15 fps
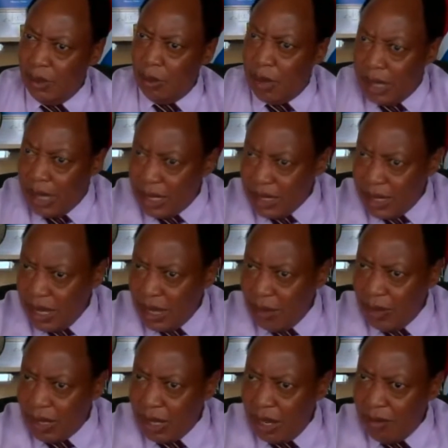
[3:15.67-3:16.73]
where does the other
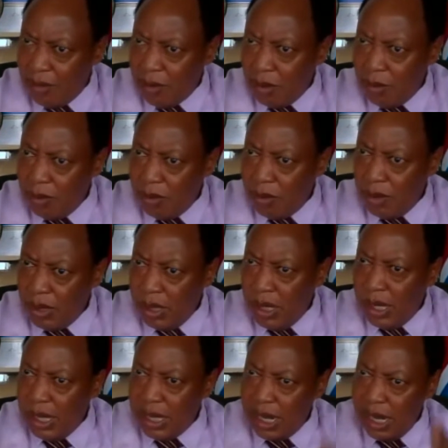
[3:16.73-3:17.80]
one come from
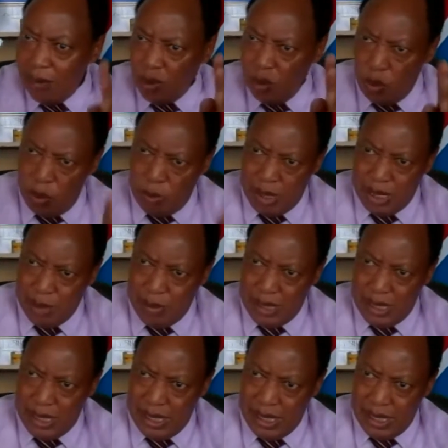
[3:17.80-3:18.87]
it comes through
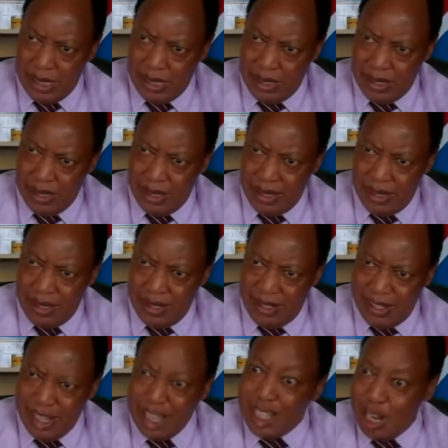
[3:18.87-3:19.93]
precipitation
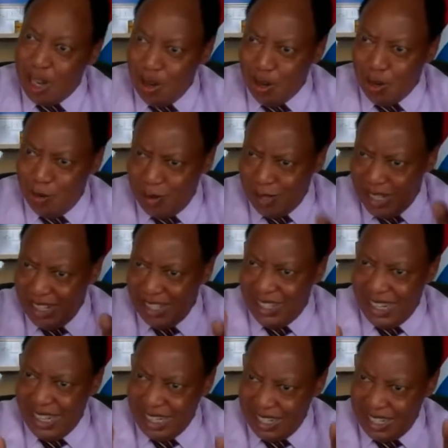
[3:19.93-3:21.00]
there's a lot of rains
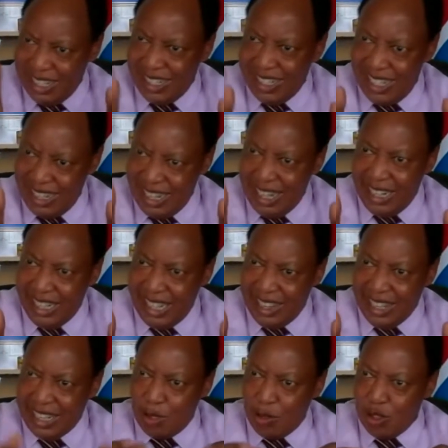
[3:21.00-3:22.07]
that rains in the lake and
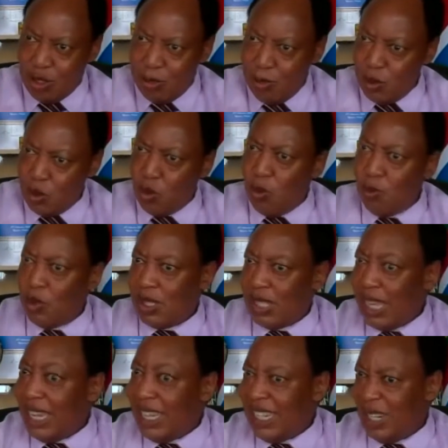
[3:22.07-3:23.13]
that contributes to almost
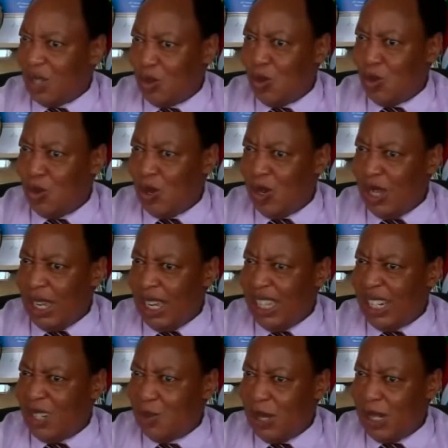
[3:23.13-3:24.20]
82
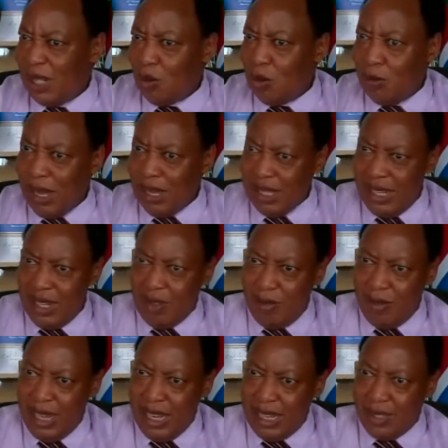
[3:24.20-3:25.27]
80 to 82 percent of
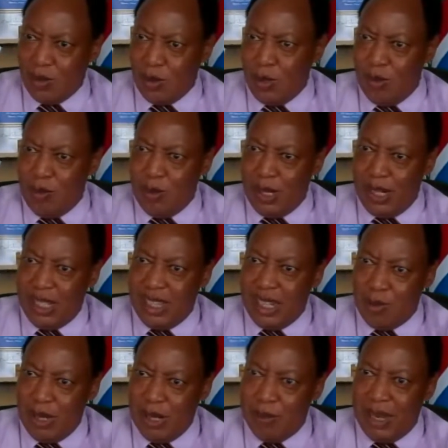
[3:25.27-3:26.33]
the lake so if you take the
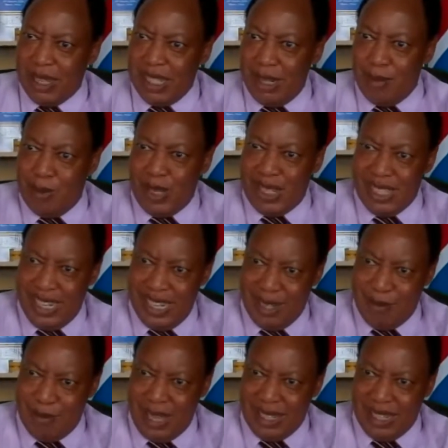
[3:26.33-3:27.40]
20 percent plus 80
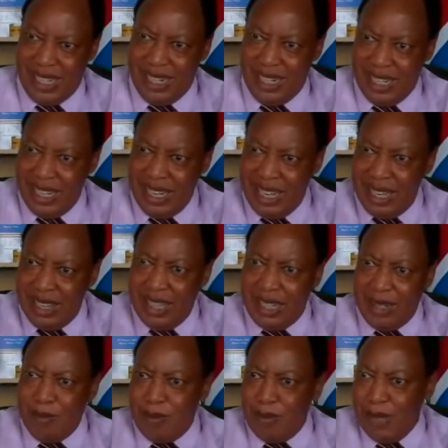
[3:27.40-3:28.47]
percent
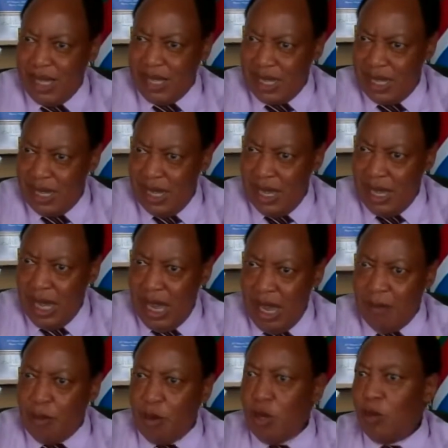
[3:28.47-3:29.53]
that makes a
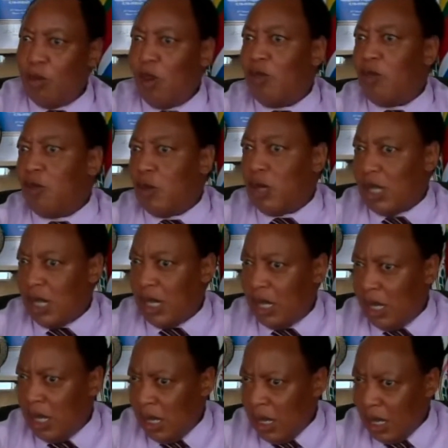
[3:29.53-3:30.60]
volume of what
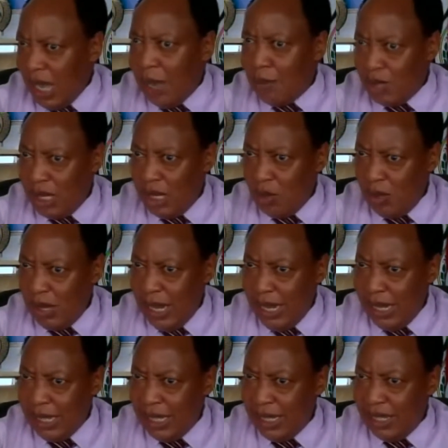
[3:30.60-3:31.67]
comes into the
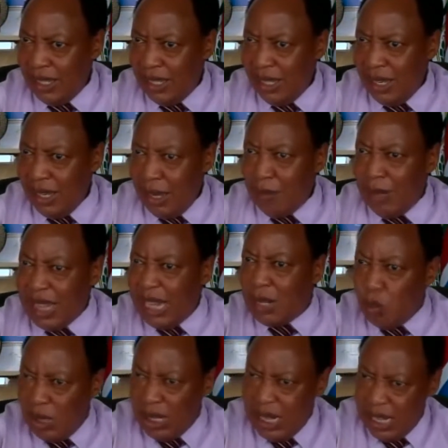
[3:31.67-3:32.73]
lake but that
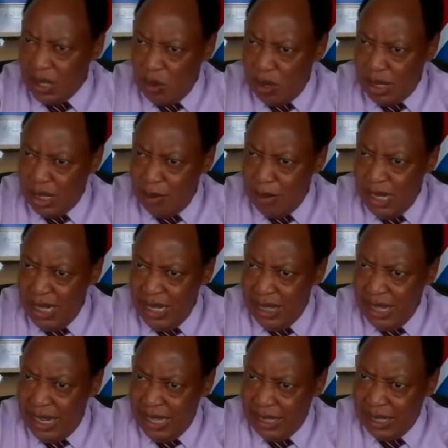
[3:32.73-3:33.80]
water does not remain in
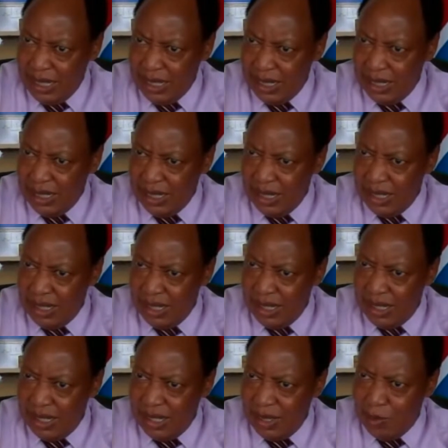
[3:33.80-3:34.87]
the lake
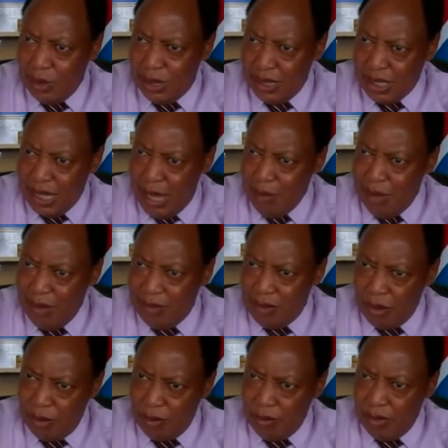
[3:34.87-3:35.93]
what is coming
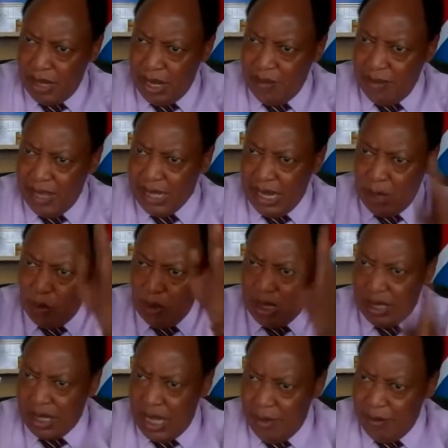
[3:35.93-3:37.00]
from the rivers and what
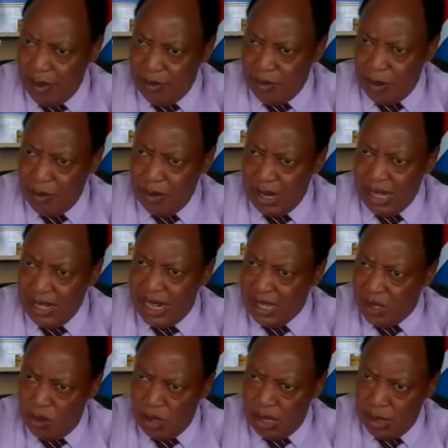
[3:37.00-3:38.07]
is coming from the rain
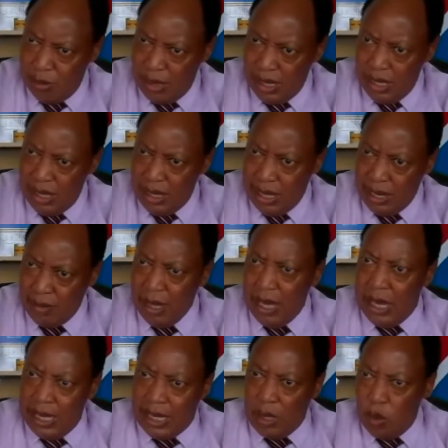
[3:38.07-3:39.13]
does not remain in the rain
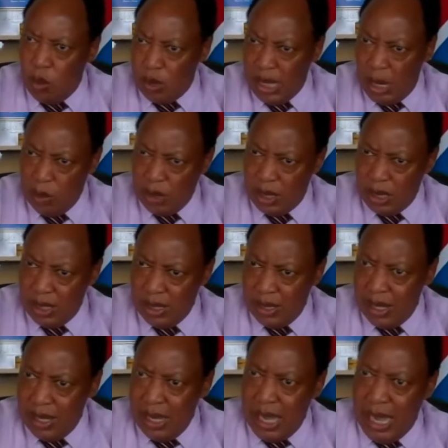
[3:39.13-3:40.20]
it goes out
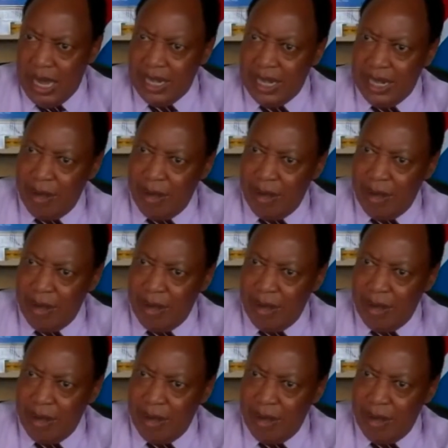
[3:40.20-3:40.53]
and uh,